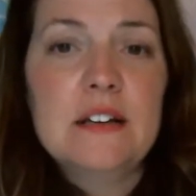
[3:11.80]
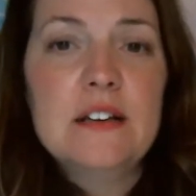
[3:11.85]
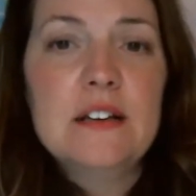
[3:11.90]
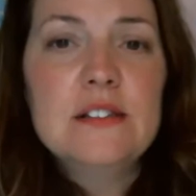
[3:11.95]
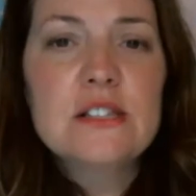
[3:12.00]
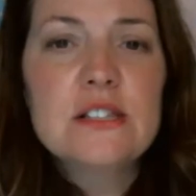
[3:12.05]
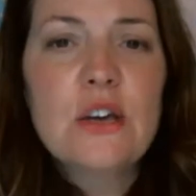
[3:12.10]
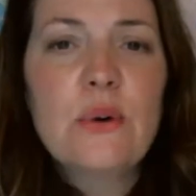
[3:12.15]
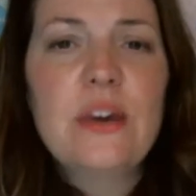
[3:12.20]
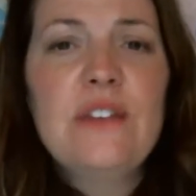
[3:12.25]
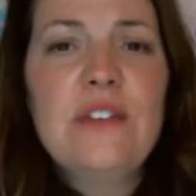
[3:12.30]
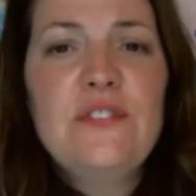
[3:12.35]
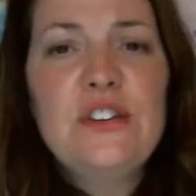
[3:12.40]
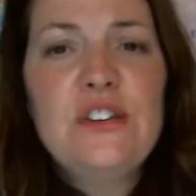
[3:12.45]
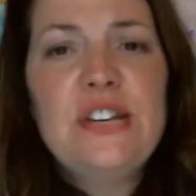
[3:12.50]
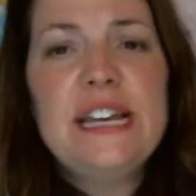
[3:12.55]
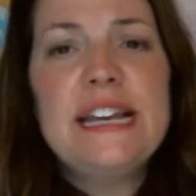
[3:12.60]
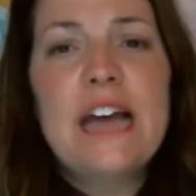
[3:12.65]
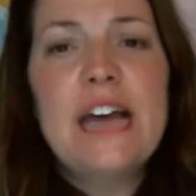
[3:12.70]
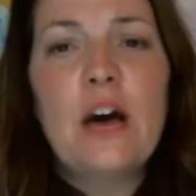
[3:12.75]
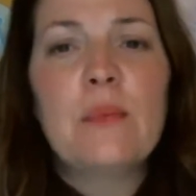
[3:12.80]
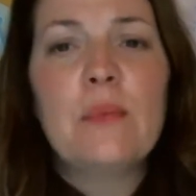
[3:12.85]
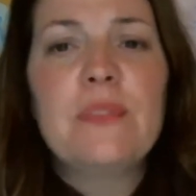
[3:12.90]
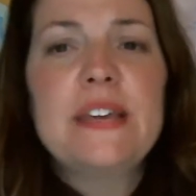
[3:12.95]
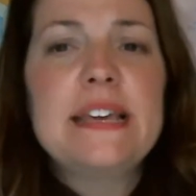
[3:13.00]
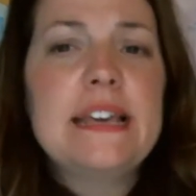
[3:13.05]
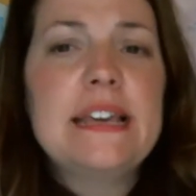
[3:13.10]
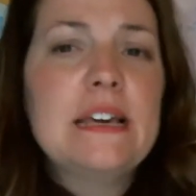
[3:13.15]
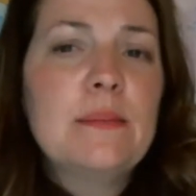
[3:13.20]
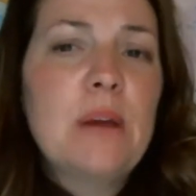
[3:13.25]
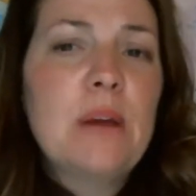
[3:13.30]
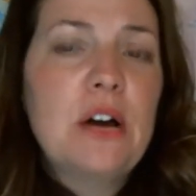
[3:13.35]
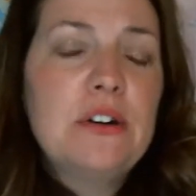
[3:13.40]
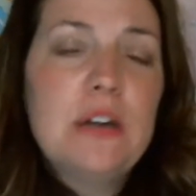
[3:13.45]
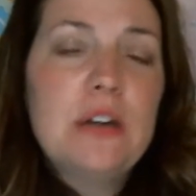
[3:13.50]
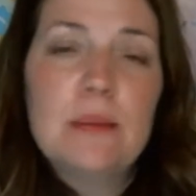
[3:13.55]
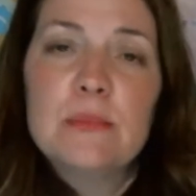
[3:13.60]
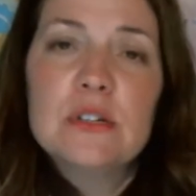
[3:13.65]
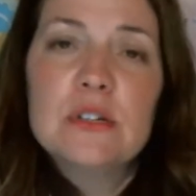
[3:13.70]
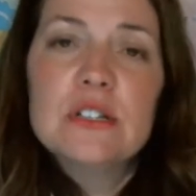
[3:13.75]
So if you need help thinking about
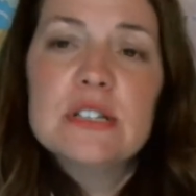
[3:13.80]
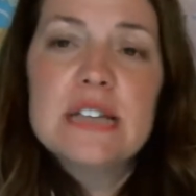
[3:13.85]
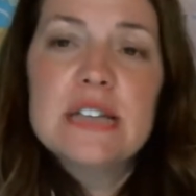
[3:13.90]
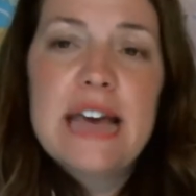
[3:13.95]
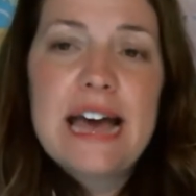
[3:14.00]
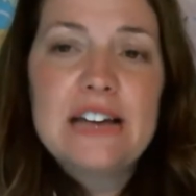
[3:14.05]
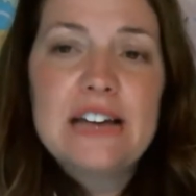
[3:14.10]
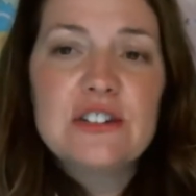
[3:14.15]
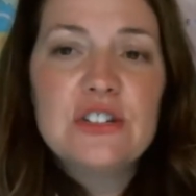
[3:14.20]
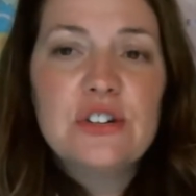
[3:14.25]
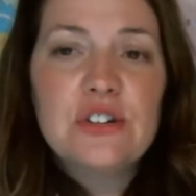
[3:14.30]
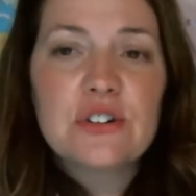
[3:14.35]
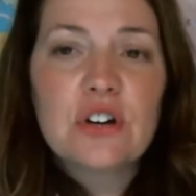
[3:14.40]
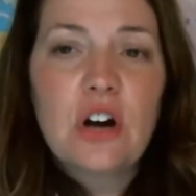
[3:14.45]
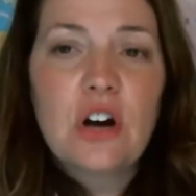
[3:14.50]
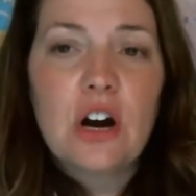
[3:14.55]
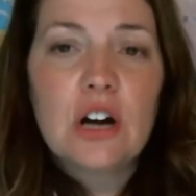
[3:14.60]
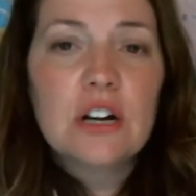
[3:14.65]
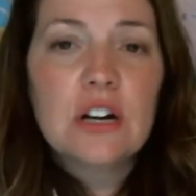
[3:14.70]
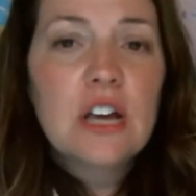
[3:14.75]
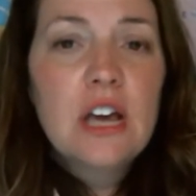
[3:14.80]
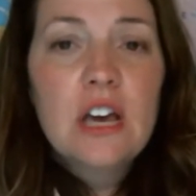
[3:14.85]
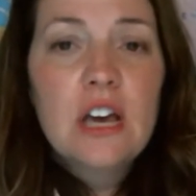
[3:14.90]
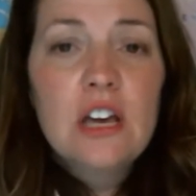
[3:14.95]
numbers to add to your card,